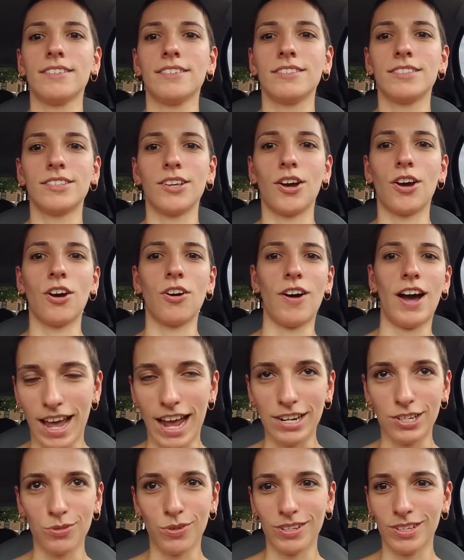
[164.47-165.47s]
So
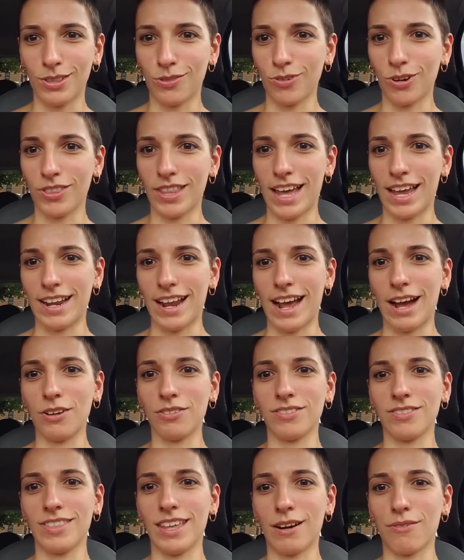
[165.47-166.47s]
I just want to throw that
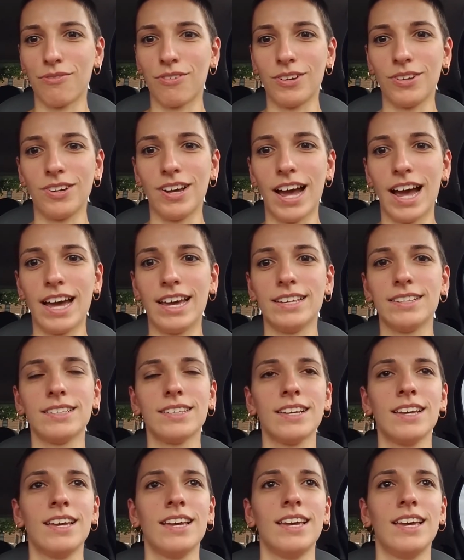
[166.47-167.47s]
out there for you
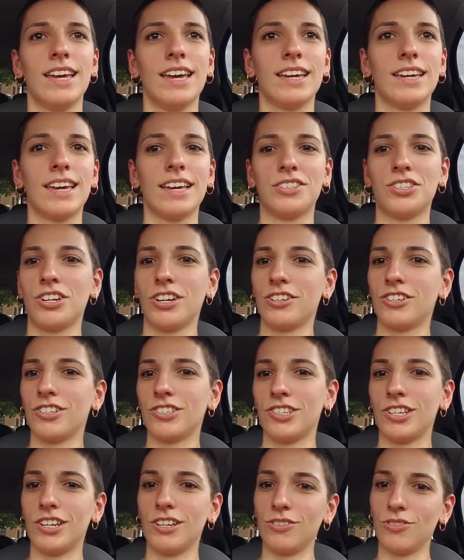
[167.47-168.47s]
guys in case you're
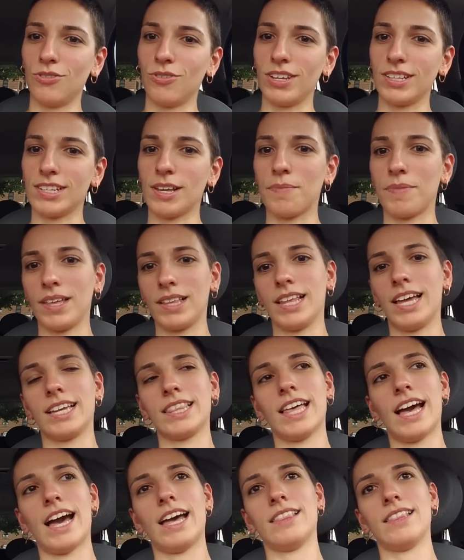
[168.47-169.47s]
interested in doing something
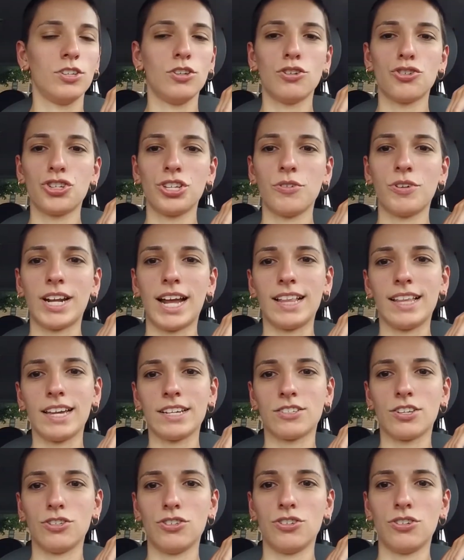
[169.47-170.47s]
like that. Usually what I
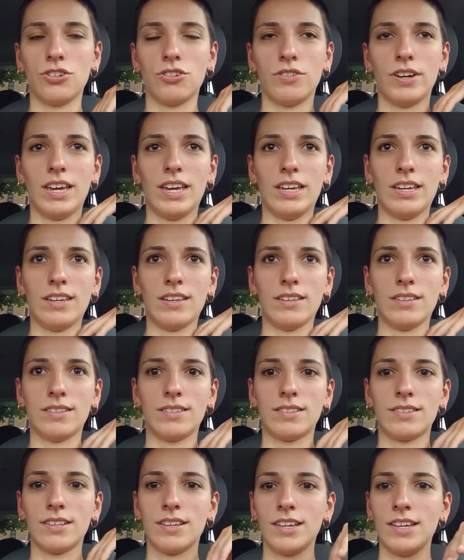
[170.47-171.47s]
like to do
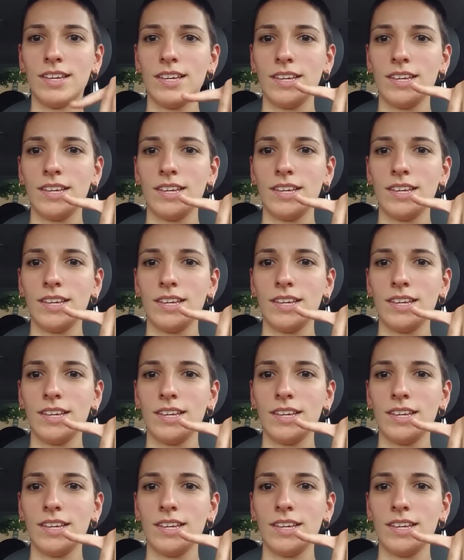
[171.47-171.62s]
is